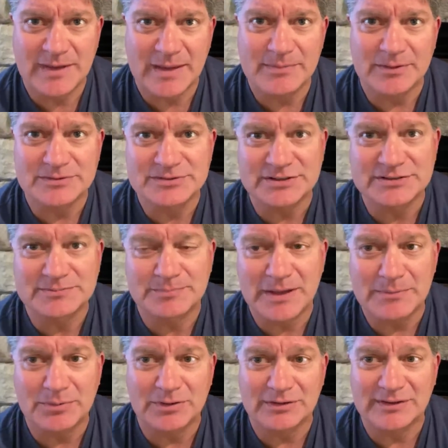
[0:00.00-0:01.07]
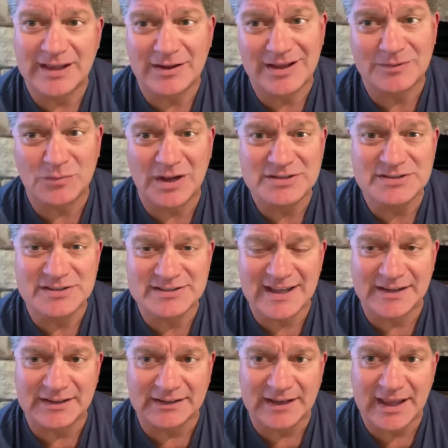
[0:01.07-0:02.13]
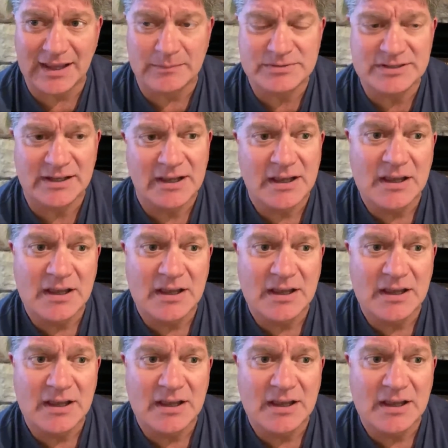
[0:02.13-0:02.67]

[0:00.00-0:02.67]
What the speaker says: maybe it was just people who had Russian-sounding names,